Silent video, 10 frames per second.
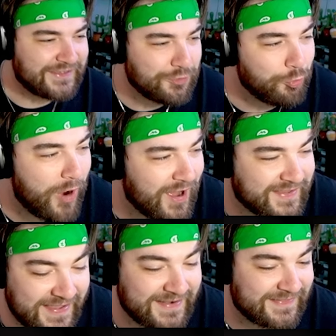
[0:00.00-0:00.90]
You walk
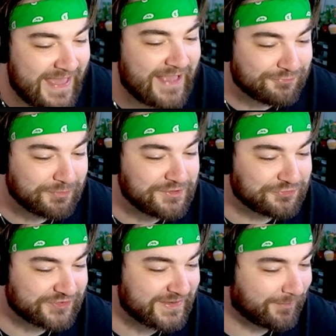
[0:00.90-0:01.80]
in and that's what you
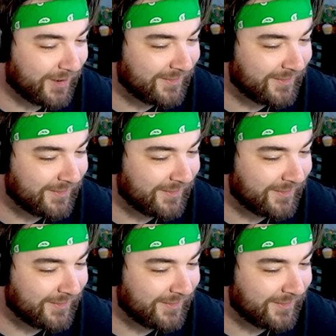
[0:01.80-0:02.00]
see, bro.